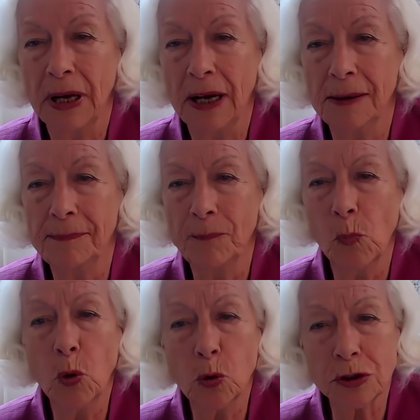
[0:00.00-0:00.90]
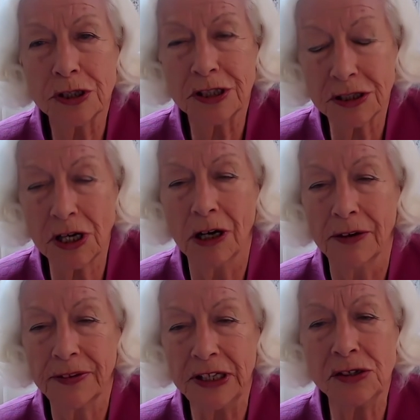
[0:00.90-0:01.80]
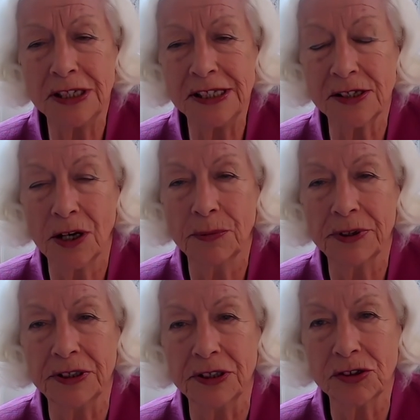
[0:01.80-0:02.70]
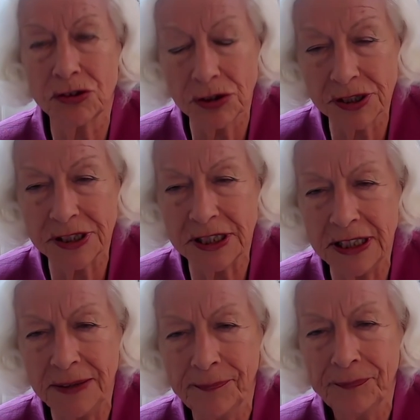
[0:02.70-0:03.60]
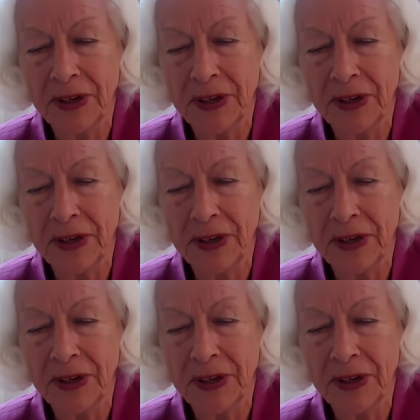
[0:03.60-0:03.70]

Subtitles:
wars start, they usually start with an atrocity,